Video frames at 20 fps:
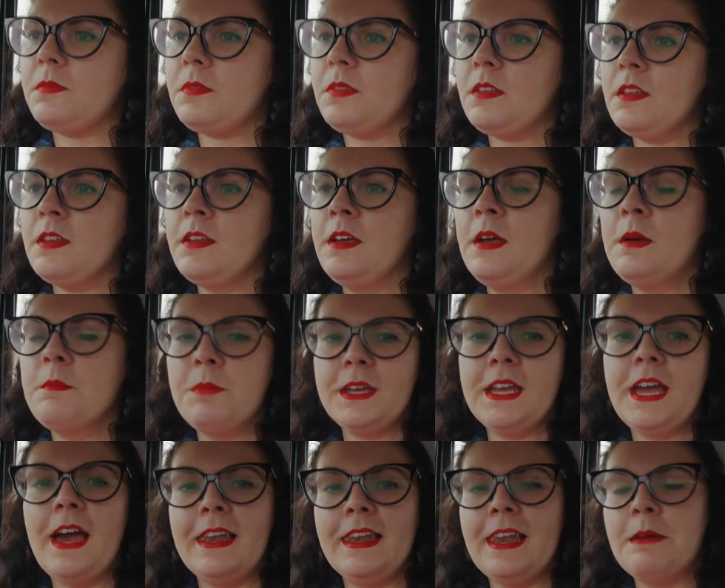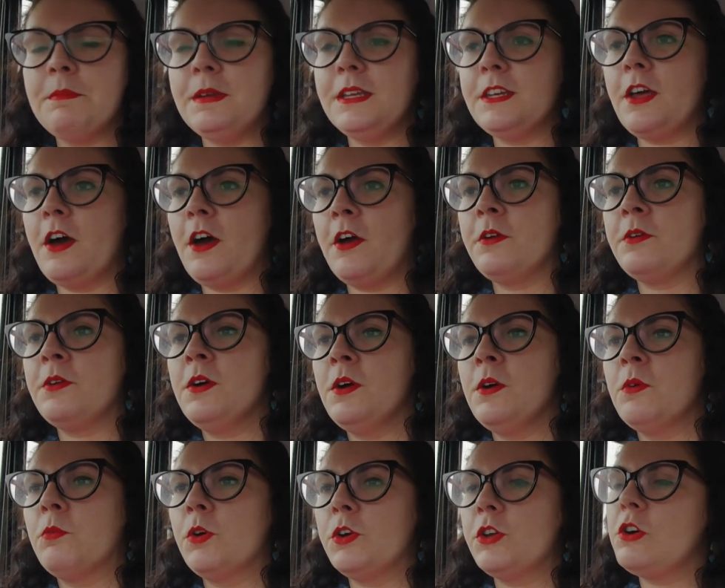But yeah, let me know what
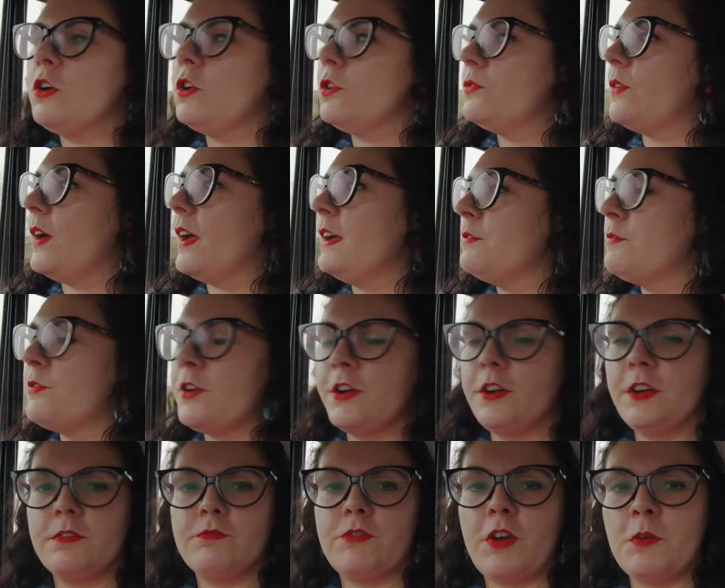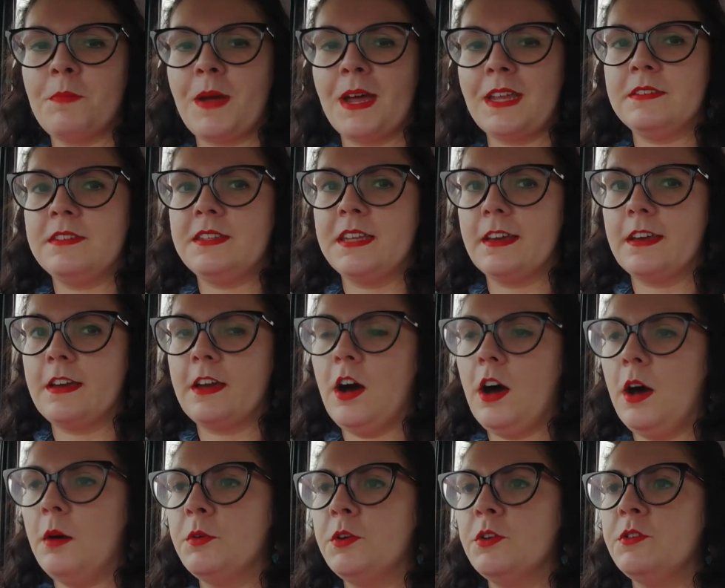your favourite romantic car
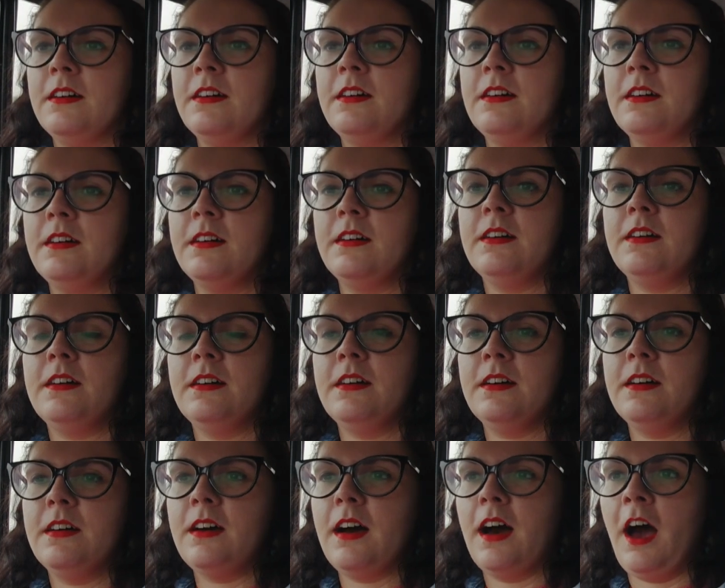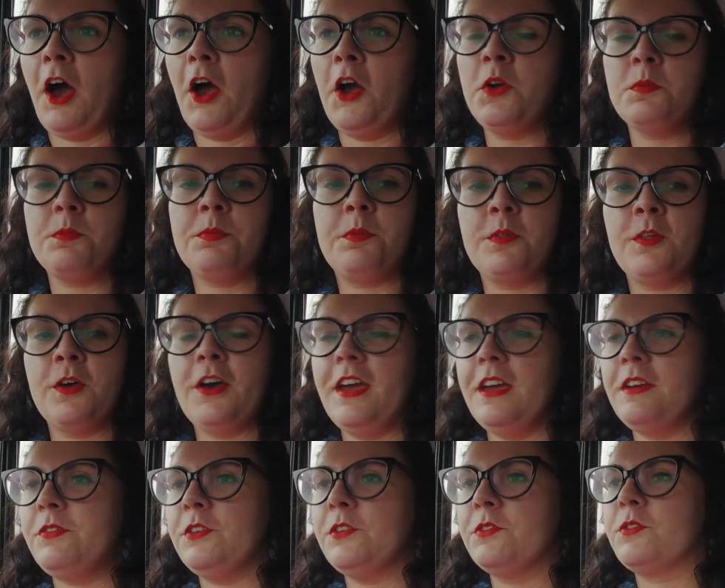movie is. I hope that if
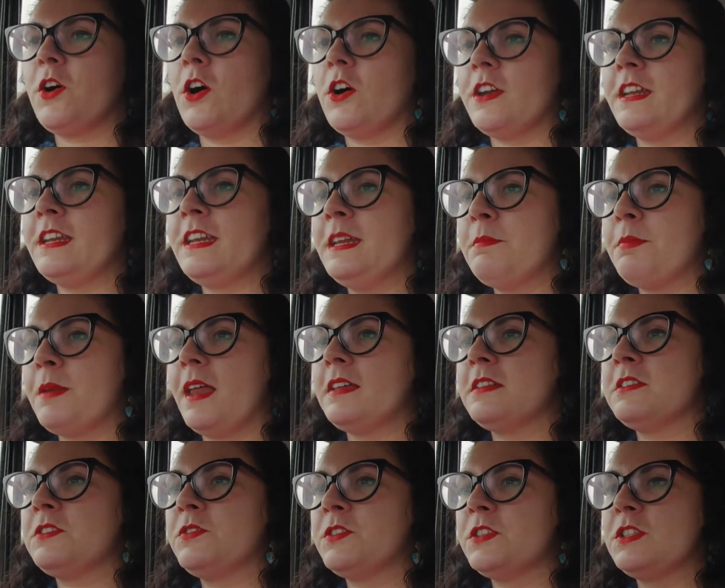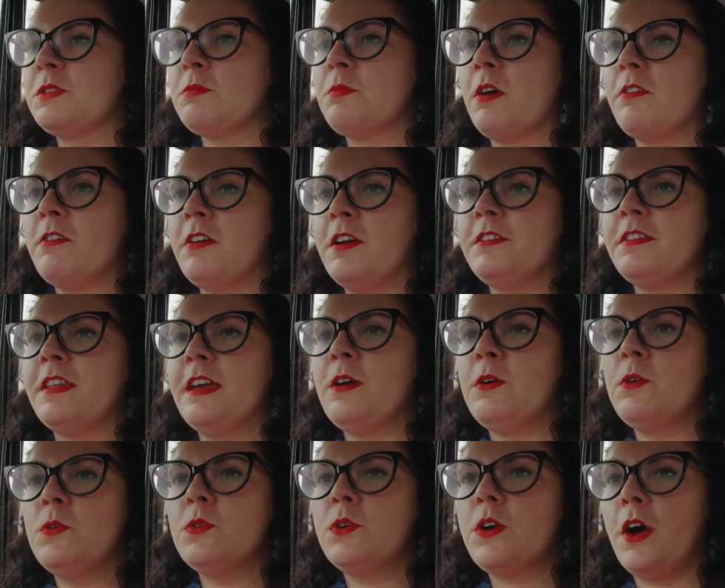you've got any plans for tomorrow, they all
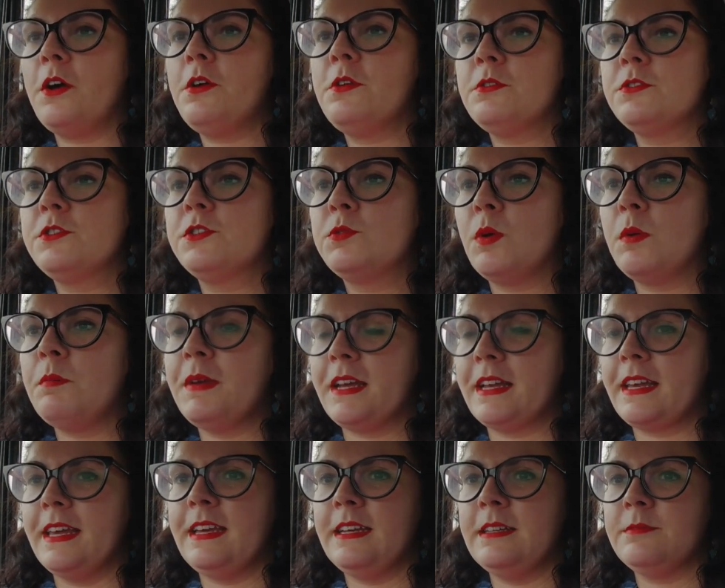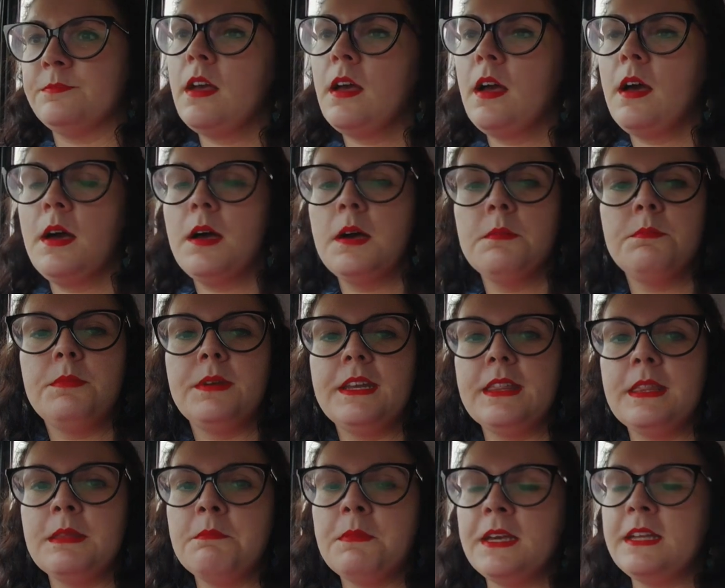go swimmingly. But in the
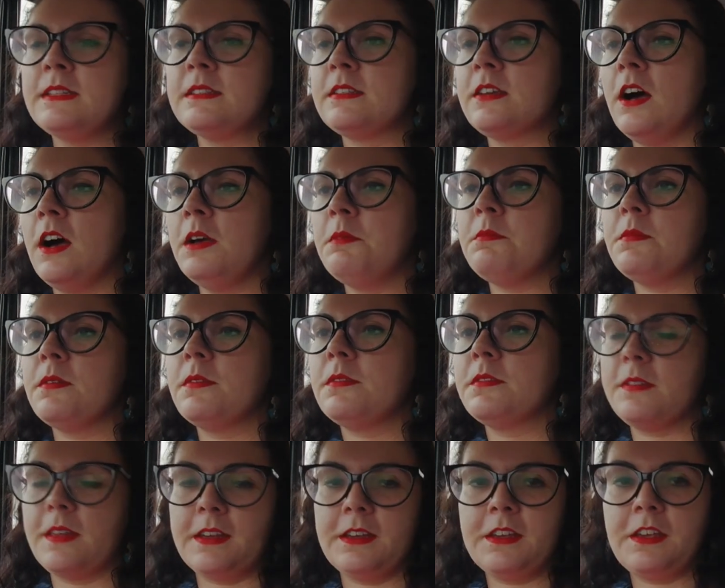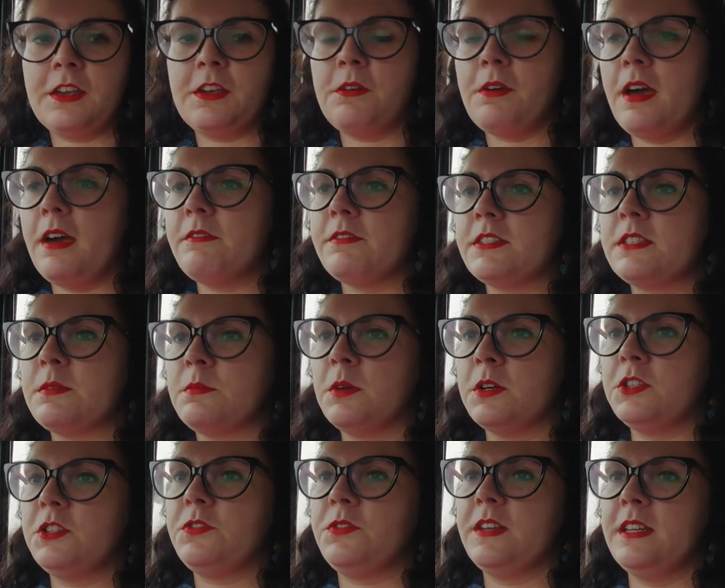meantime, thank you ever so much for
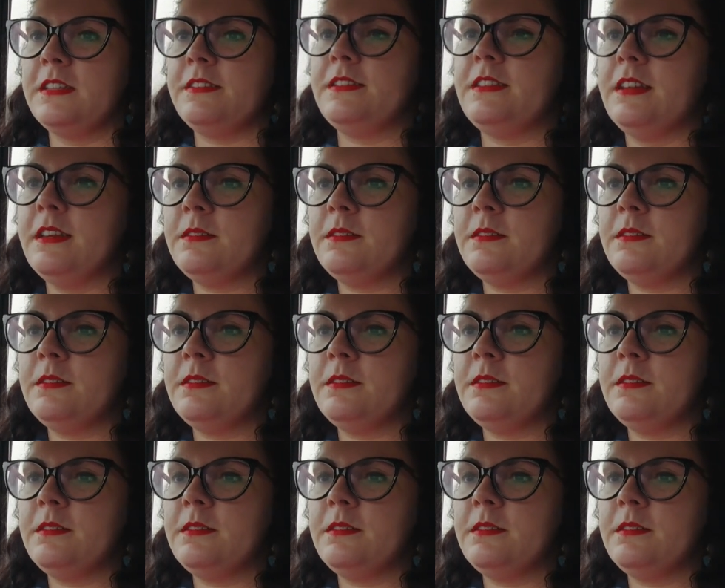listening.